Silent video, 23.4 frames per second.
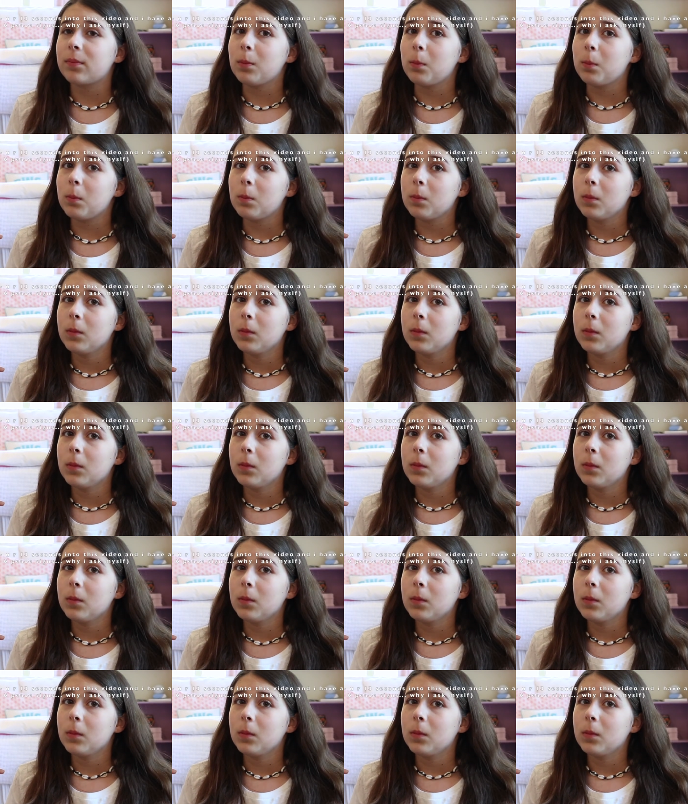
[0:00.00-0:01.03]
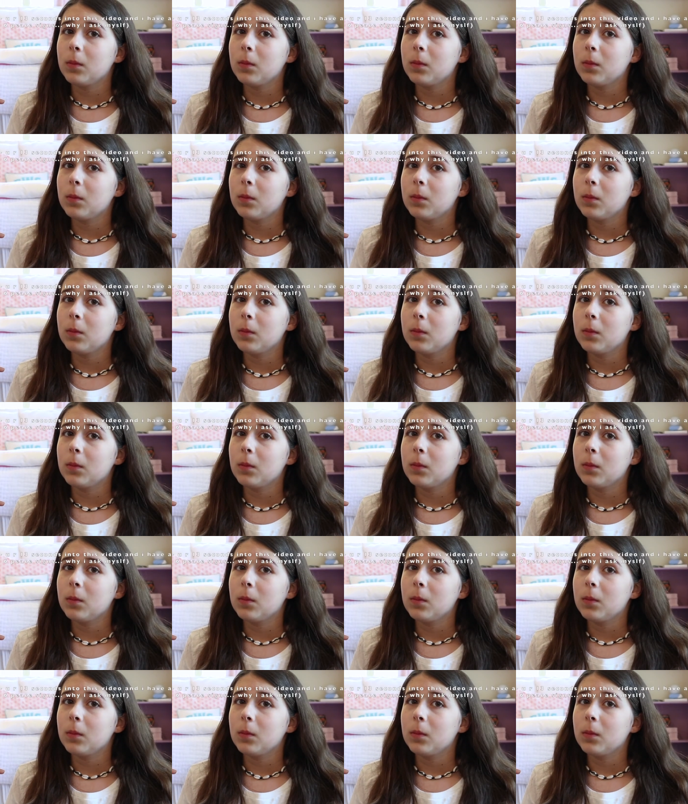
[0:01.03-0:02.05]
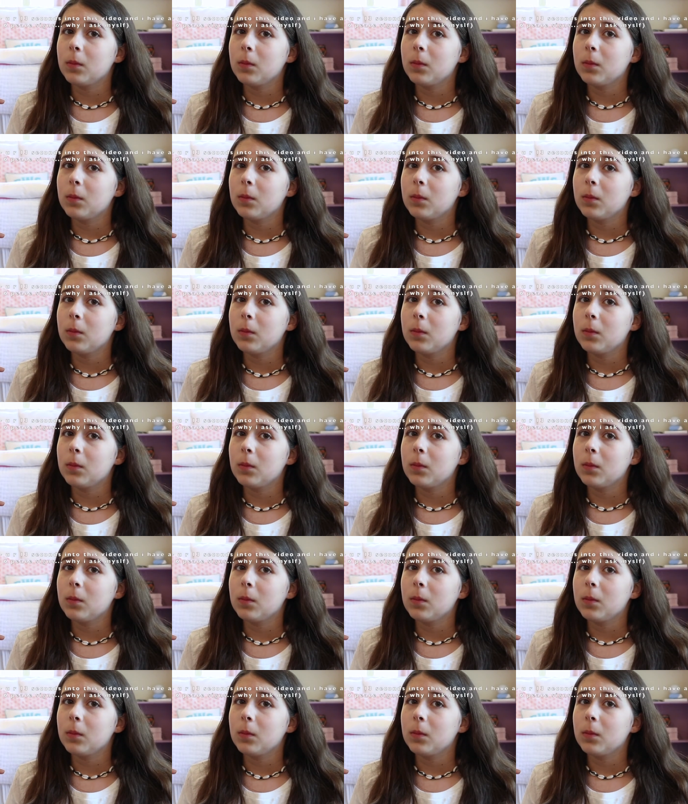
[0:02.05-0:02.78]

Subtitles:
[no speech]